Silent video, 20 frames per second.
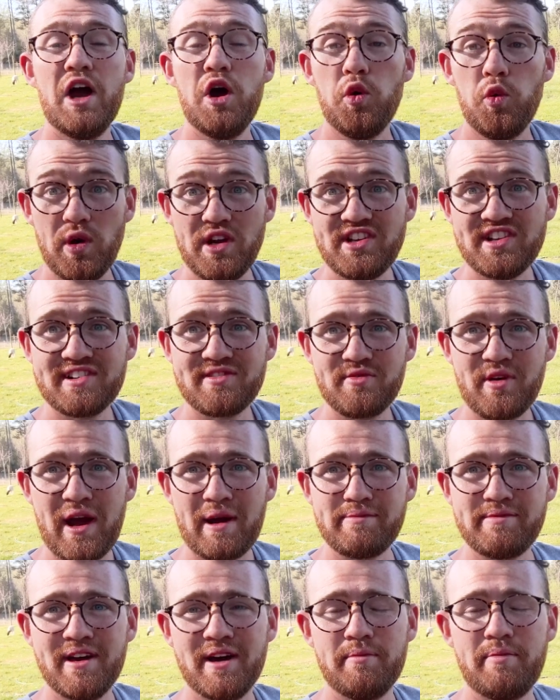We just
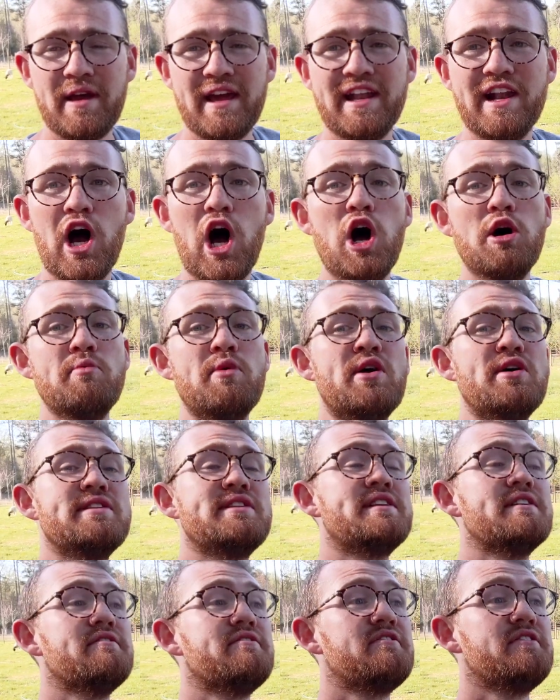wrapped up an
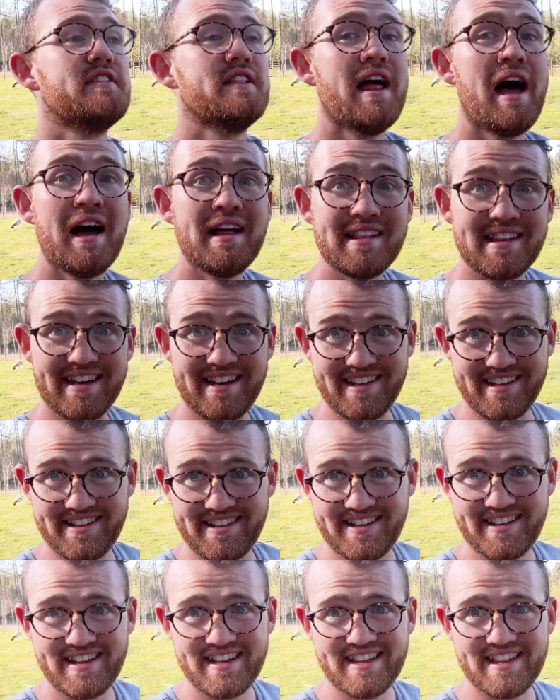almost
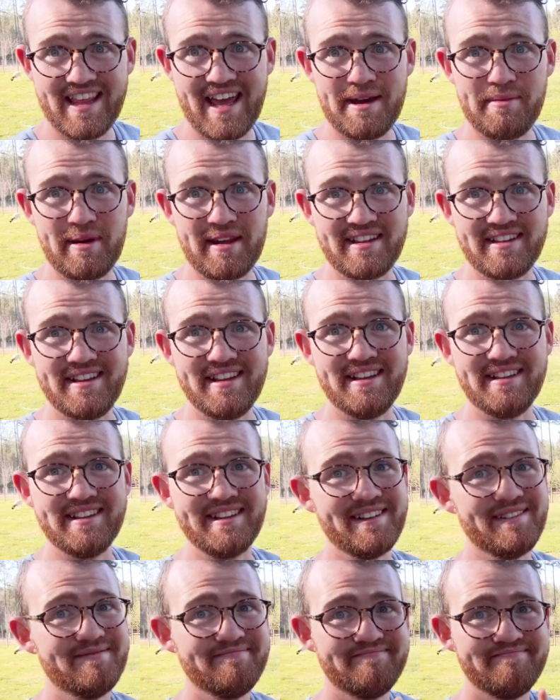flawless lambing season.